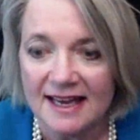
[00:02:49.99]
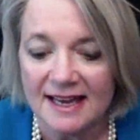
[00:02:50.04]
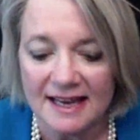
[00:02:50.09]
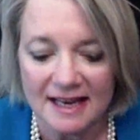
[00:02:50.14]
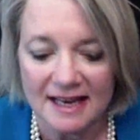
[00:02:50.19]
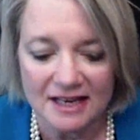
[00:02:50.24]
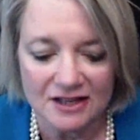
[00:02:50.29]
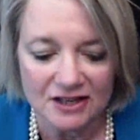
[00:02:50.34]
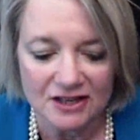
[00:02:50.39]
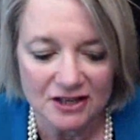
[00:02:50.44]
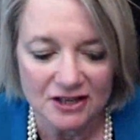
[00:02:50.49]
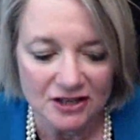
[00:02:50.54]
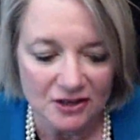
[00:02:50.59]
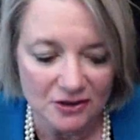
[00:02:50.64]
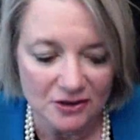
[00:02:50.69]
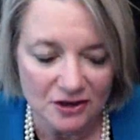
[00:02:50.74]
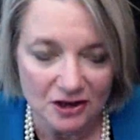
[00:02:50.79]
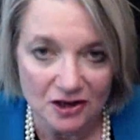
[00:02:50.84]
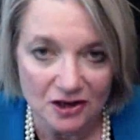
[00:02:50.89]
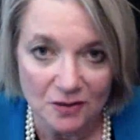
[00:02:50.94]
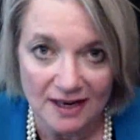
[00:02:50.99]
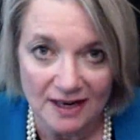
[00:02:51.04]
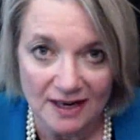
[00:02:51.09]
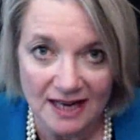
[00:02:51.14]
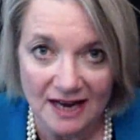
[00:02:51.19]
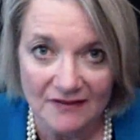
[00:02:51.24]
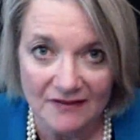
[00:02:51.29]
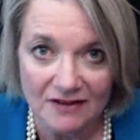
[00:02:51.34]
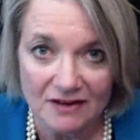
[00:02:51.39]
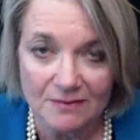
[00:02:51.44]
and you know you want
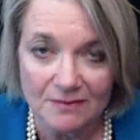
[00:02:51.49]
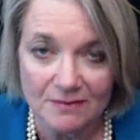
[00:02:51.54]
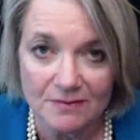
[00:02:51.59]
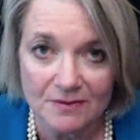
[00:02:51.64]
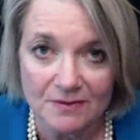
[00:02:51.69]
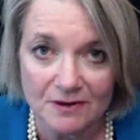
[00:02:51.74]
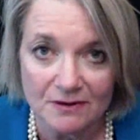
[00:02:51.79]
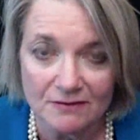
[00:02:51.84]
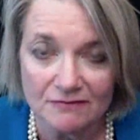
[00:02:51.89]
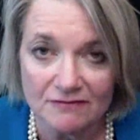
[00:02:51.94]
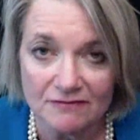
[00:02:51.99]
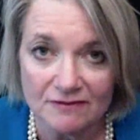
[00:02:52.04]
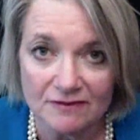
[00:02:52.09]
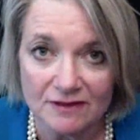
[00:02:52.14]
to have your your